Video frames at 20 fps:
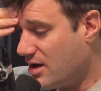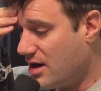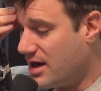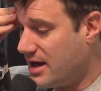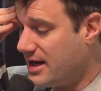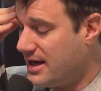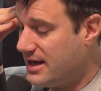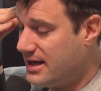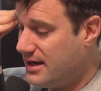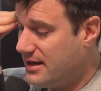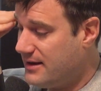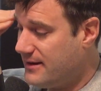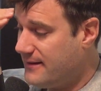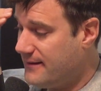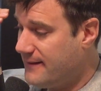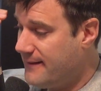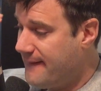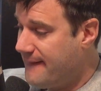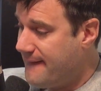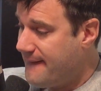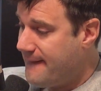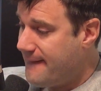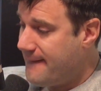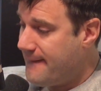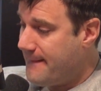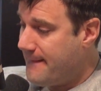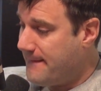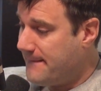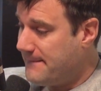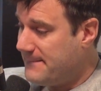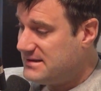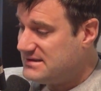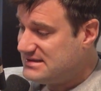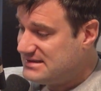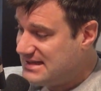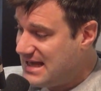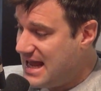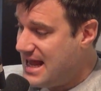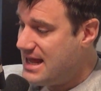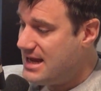I
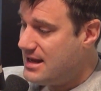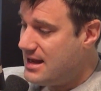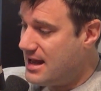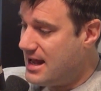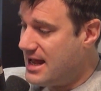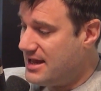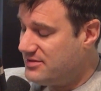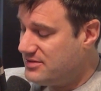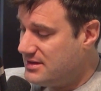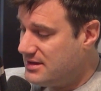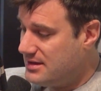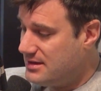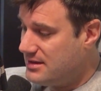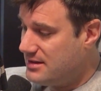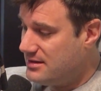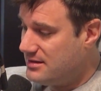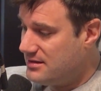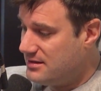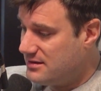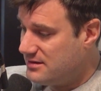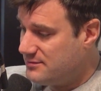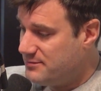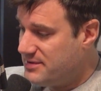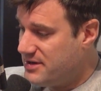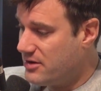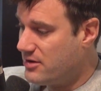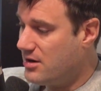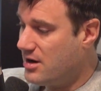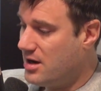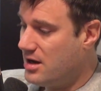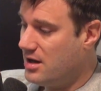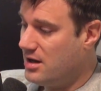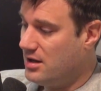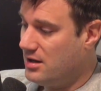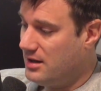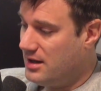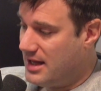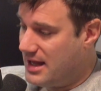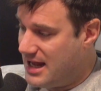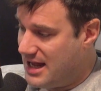stayed at the this beer
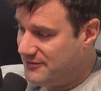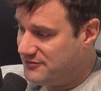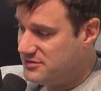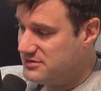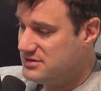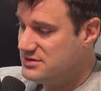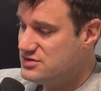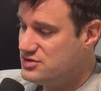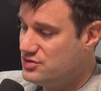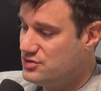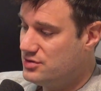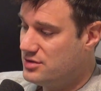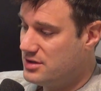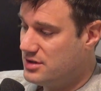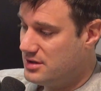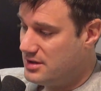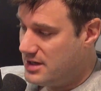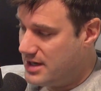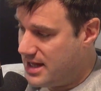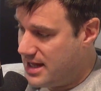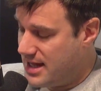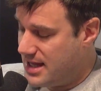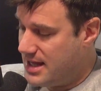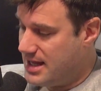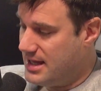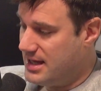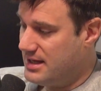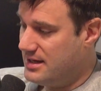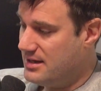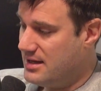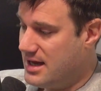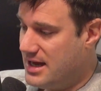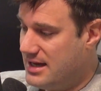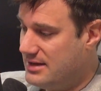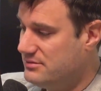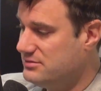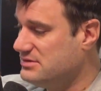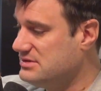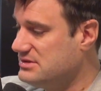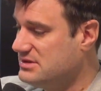hall after the tour, and
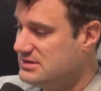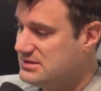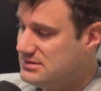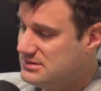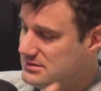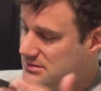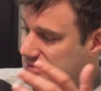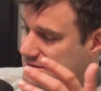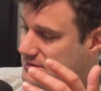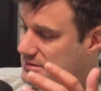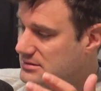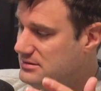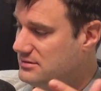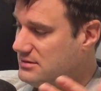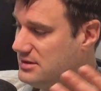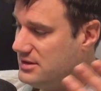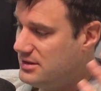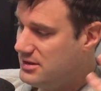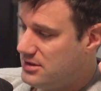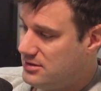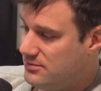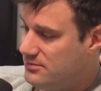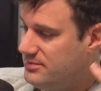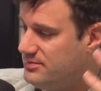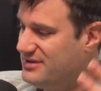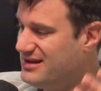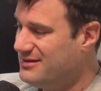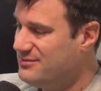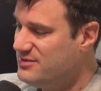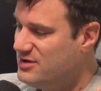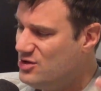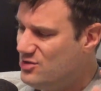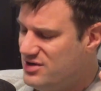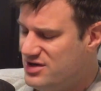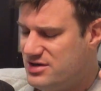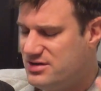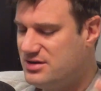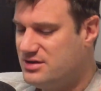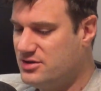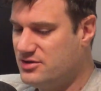I was just, you know, like you know when
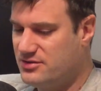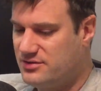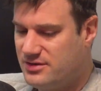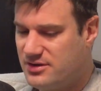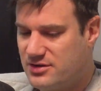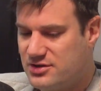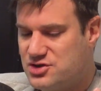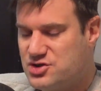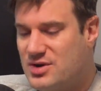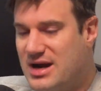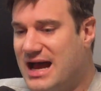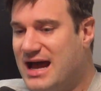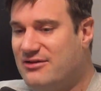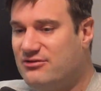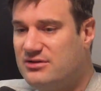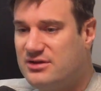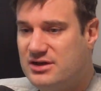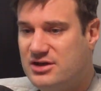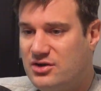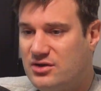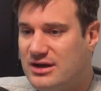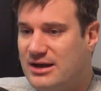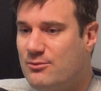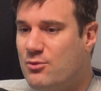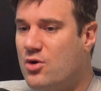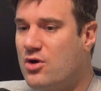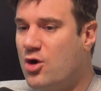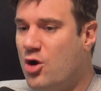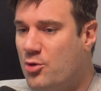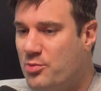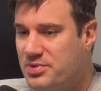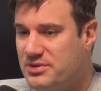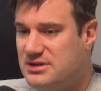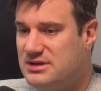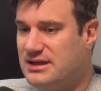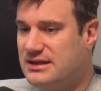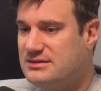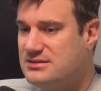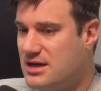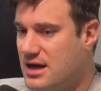you're you're you're traveling, you're like more open
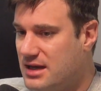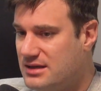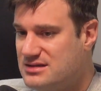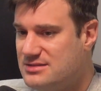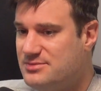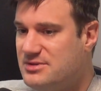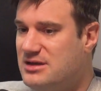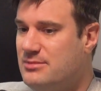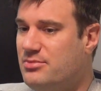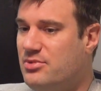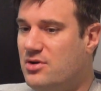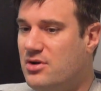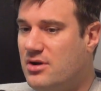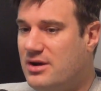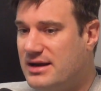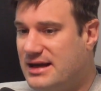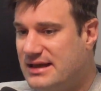to like talk to people.